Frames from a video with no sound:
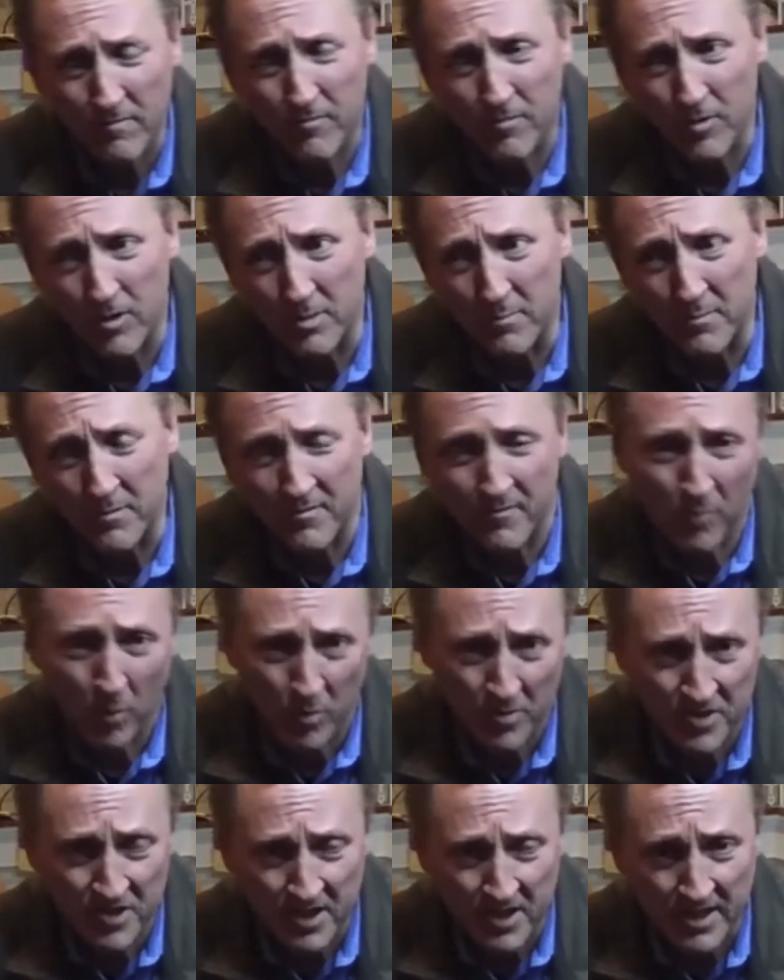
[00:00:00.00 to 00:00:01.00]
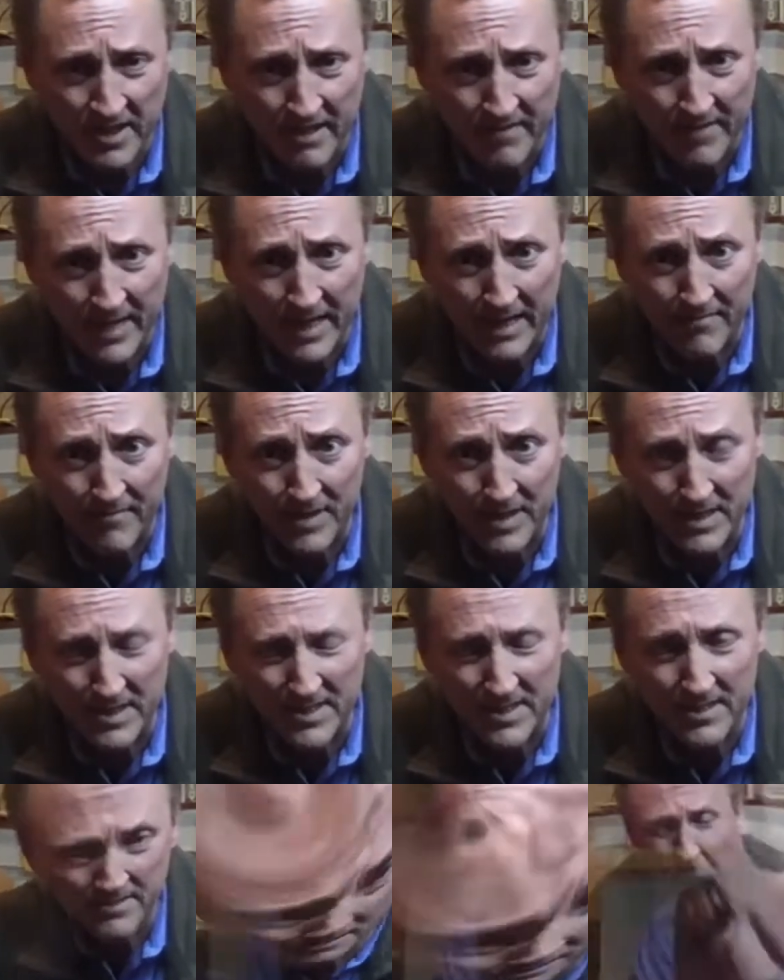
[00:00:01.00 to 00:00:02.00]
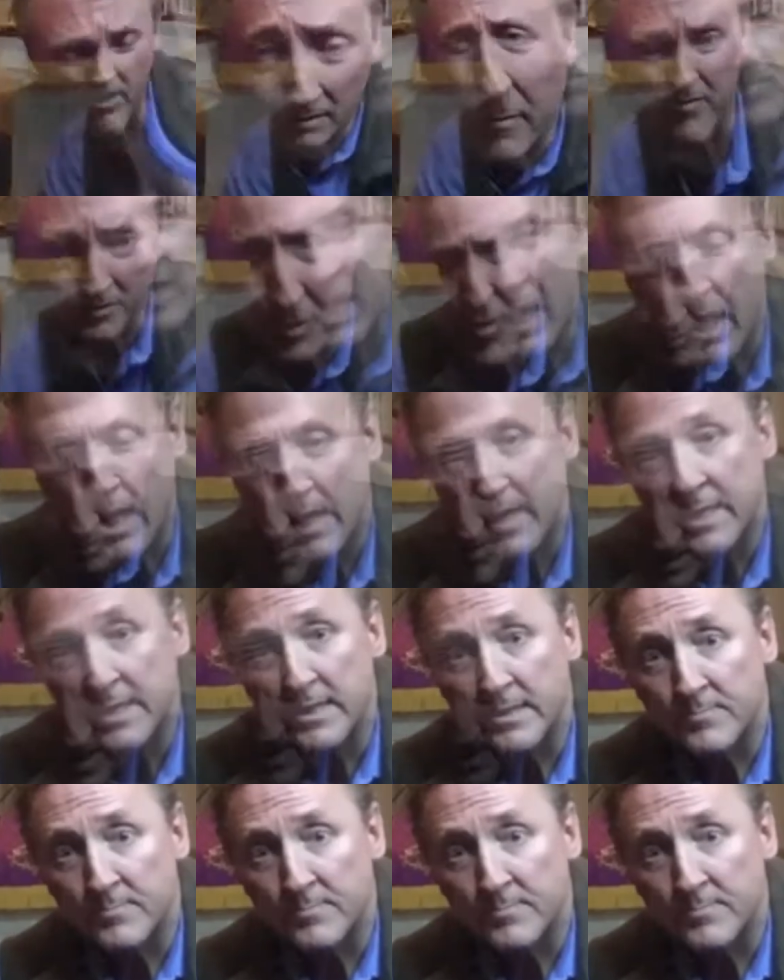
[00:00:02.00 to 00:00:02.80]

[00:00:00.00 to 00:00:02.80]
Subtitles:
from the fourth Sunday of Advent, the offertory.